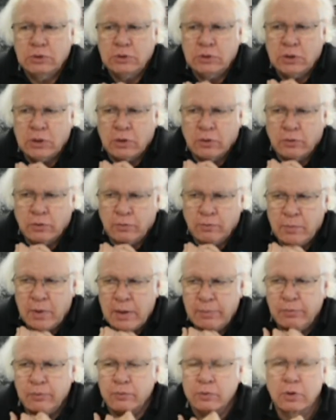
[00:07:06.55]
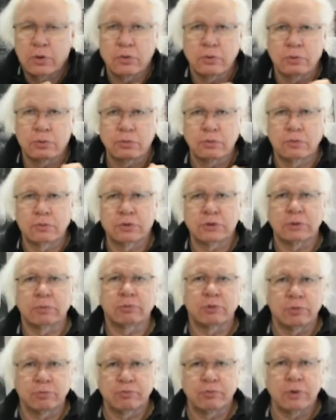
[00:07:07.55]
maybe we're going through some
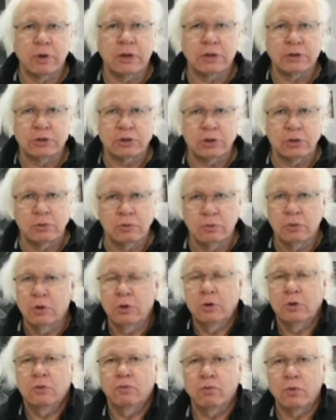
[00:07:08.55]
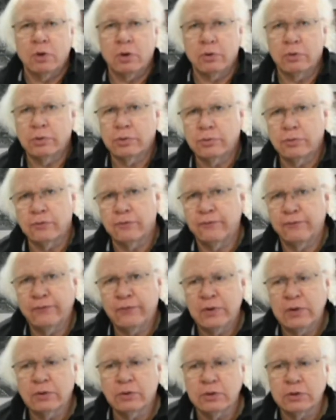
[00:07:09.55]
depression, we're going through
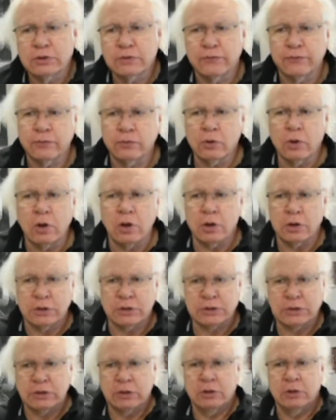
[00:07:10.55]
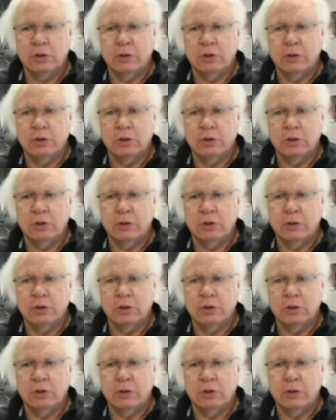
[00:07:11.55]
feelings of loss,